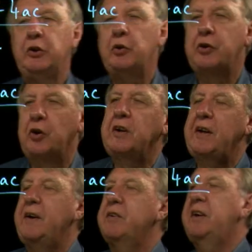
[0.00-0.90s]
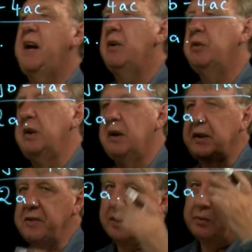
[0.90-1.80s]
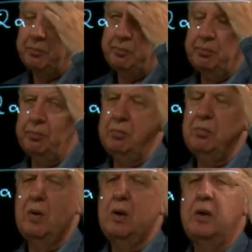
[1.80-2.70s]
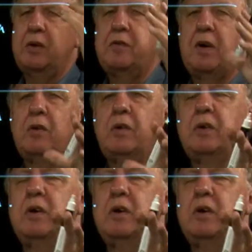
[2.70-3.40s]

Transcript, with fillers: you're not allowed a calculator. So that